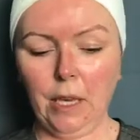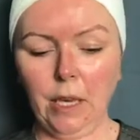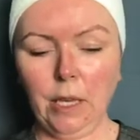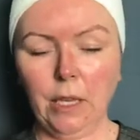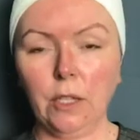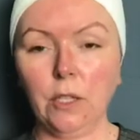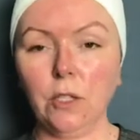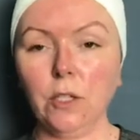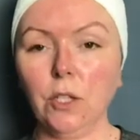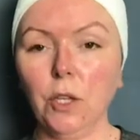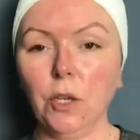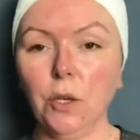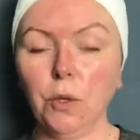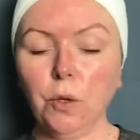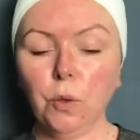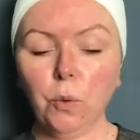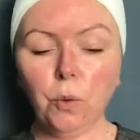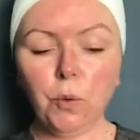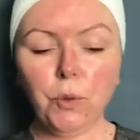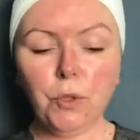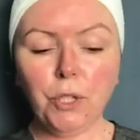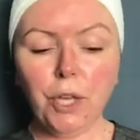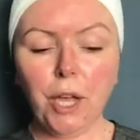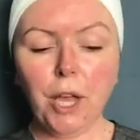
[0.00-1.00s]
So
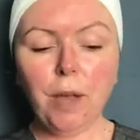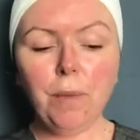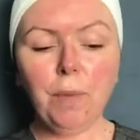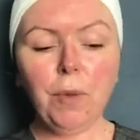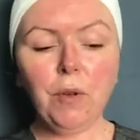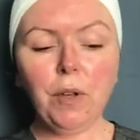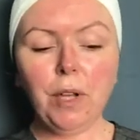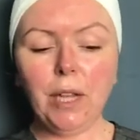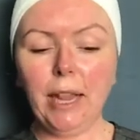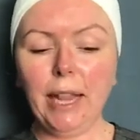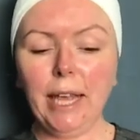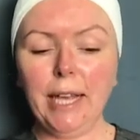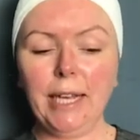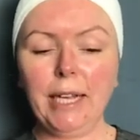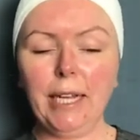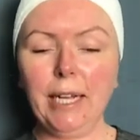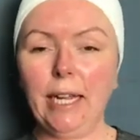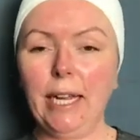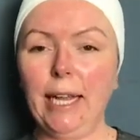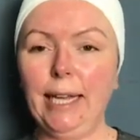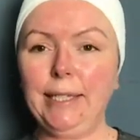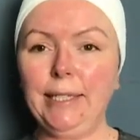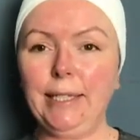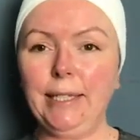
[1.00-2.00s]
your dermal clay
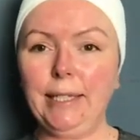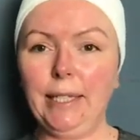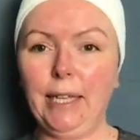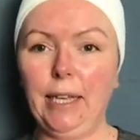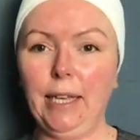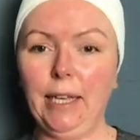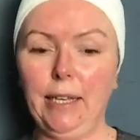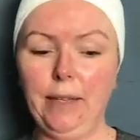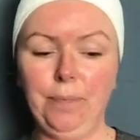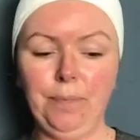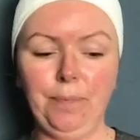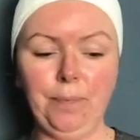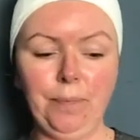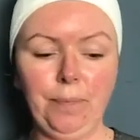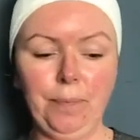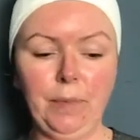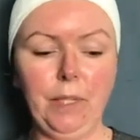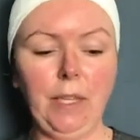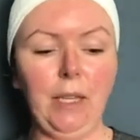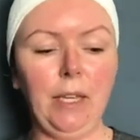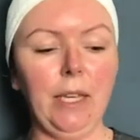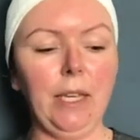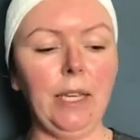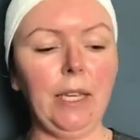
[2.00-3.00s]
cleanser
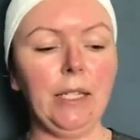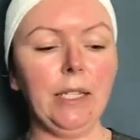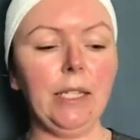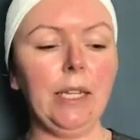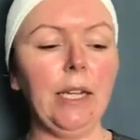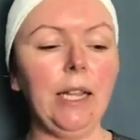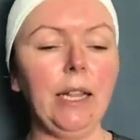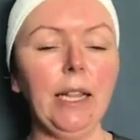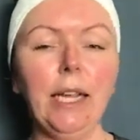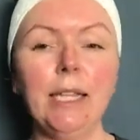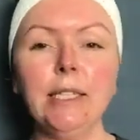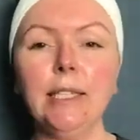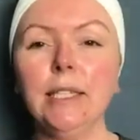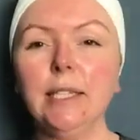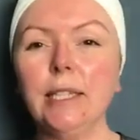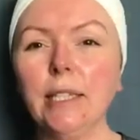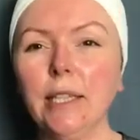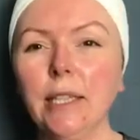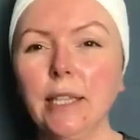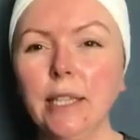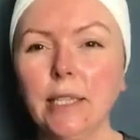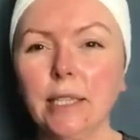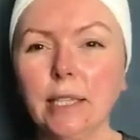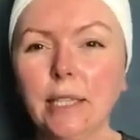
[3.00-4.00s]
is a cleanser
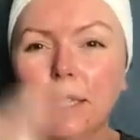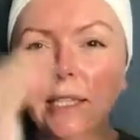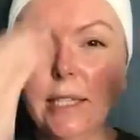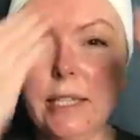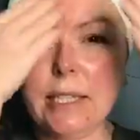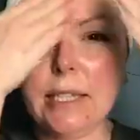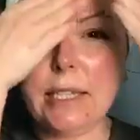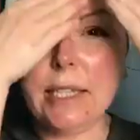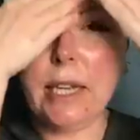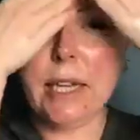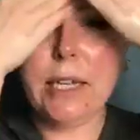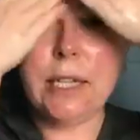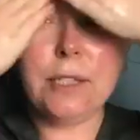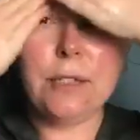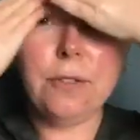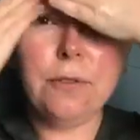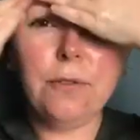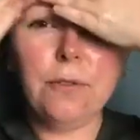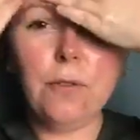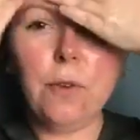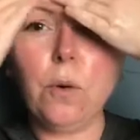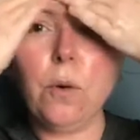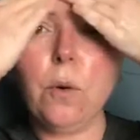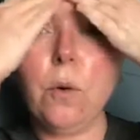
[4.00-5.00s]
that's designed
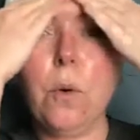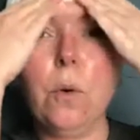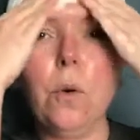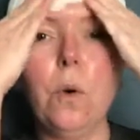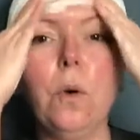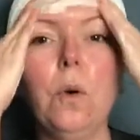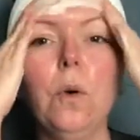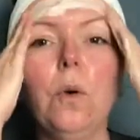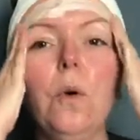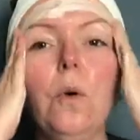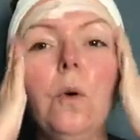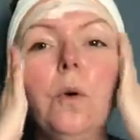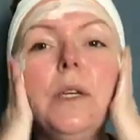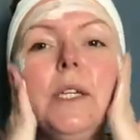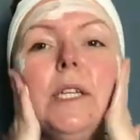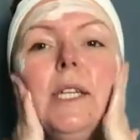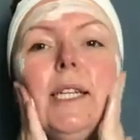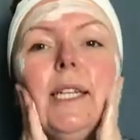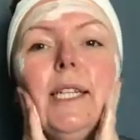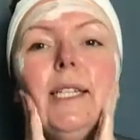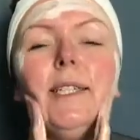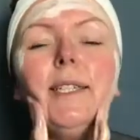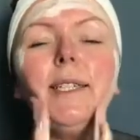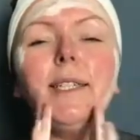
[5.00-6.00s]
for
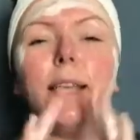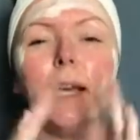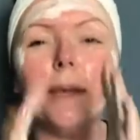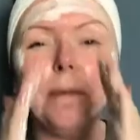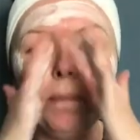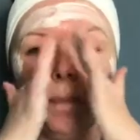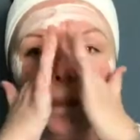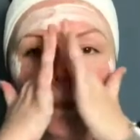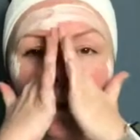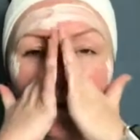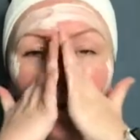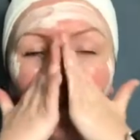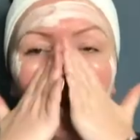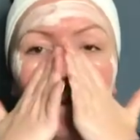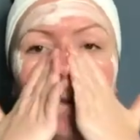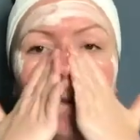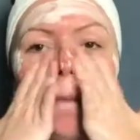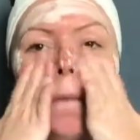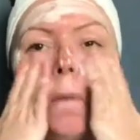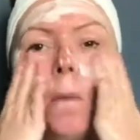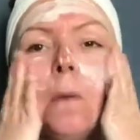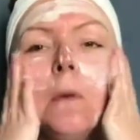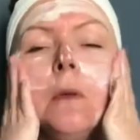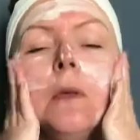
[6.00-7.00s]
oily skin.
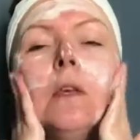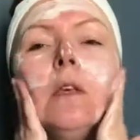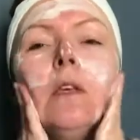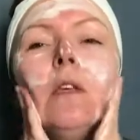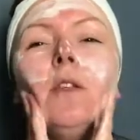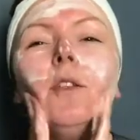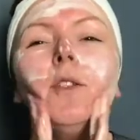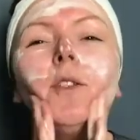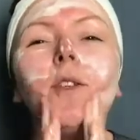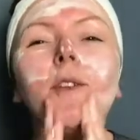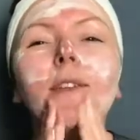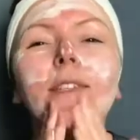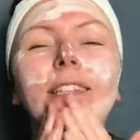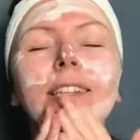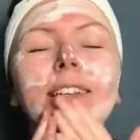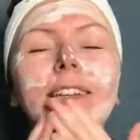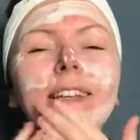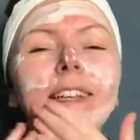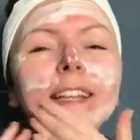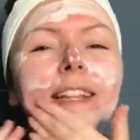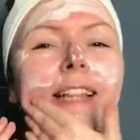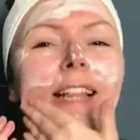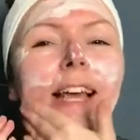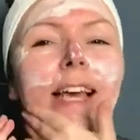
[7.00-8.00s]
So it's a
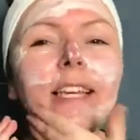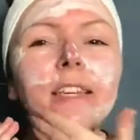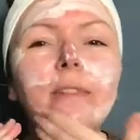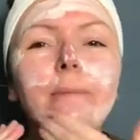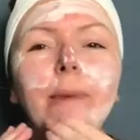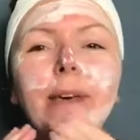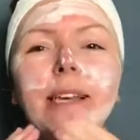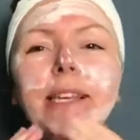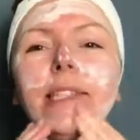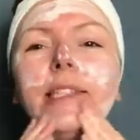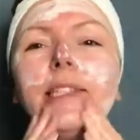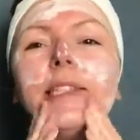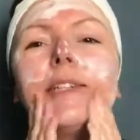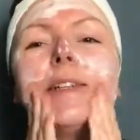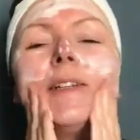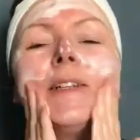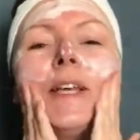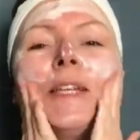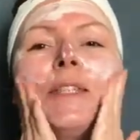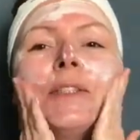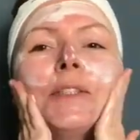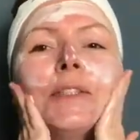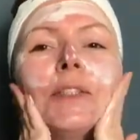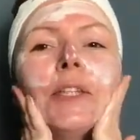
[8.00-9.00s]
clay-based
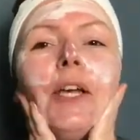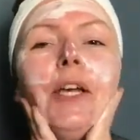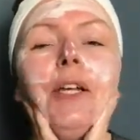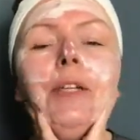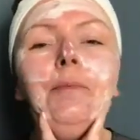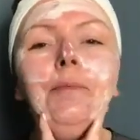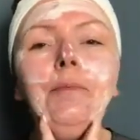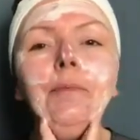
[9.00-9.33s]
cleanser,